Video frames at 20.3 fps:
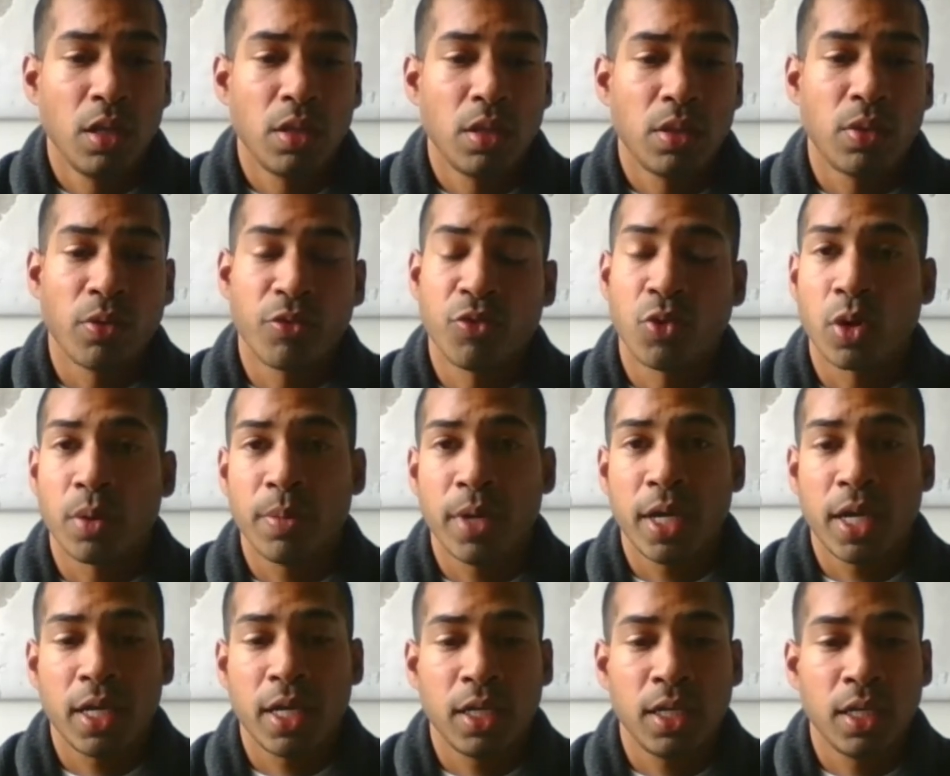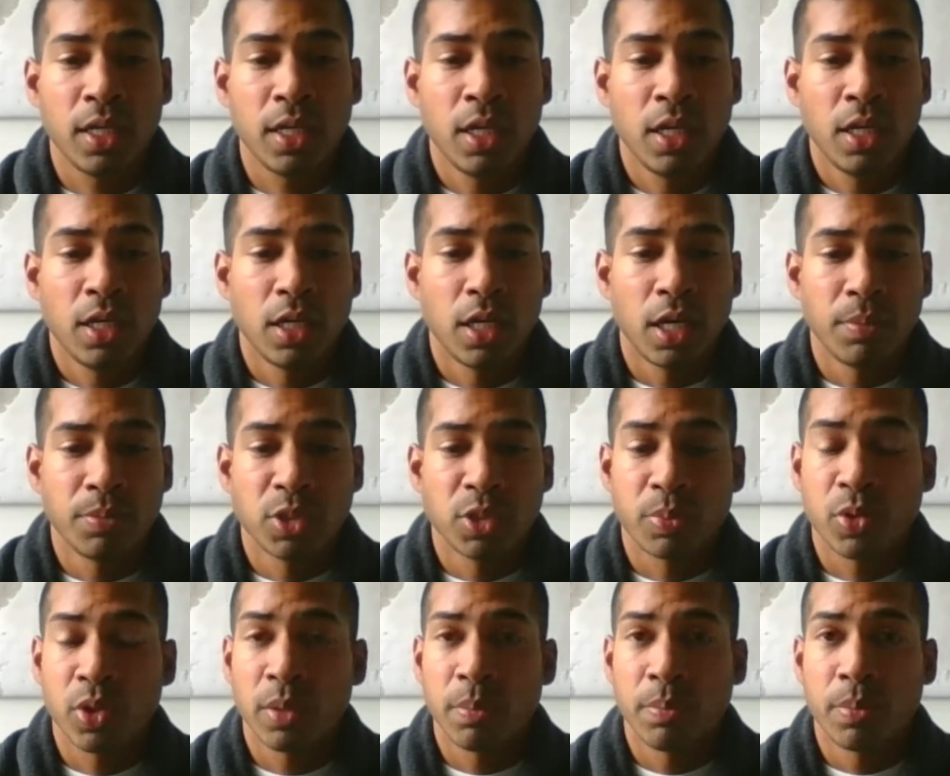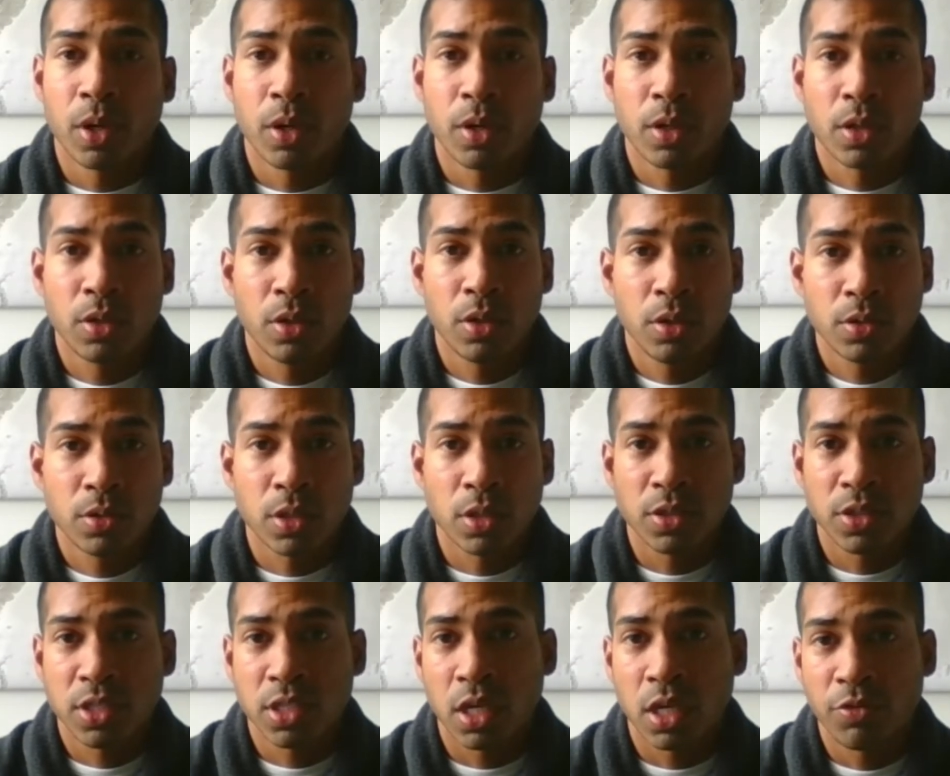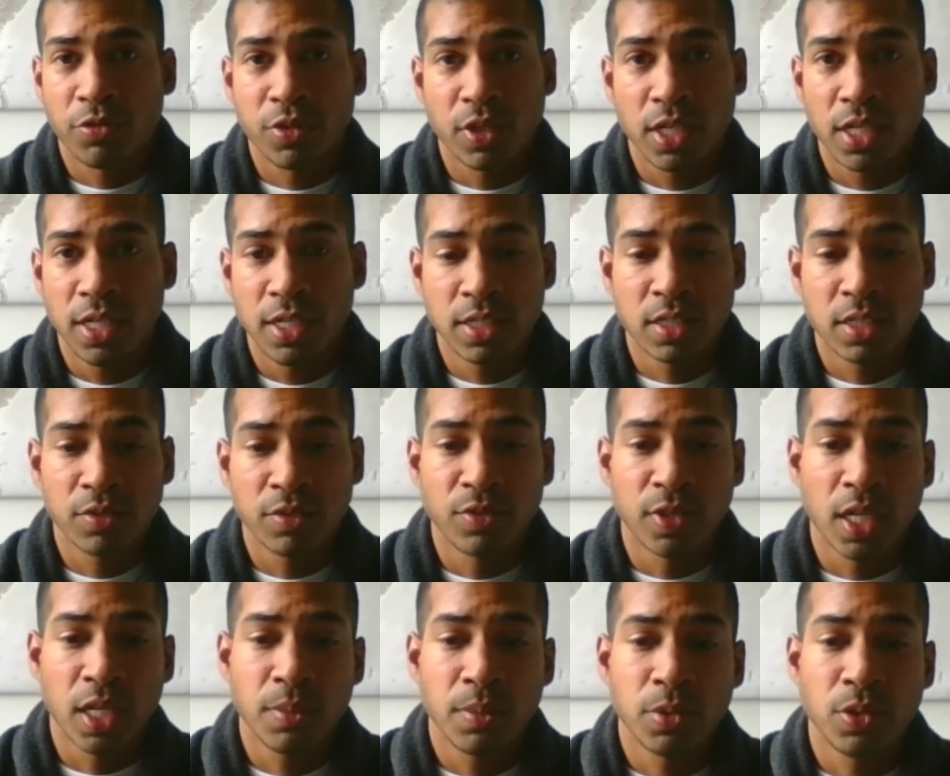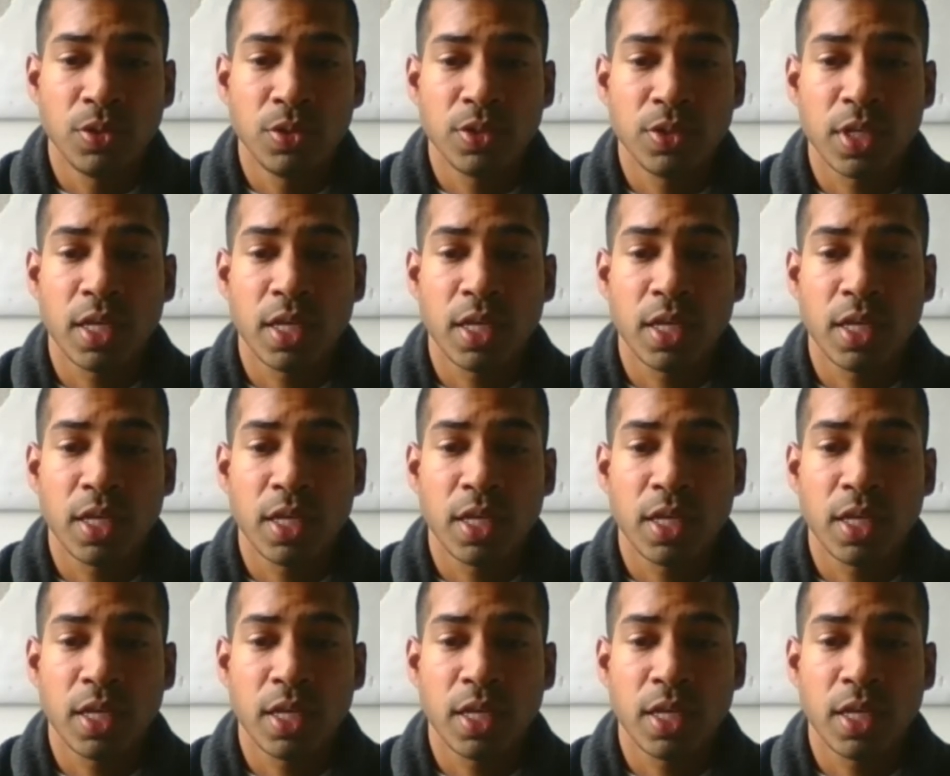They're formatted to print barcodes on self-adhesive labels,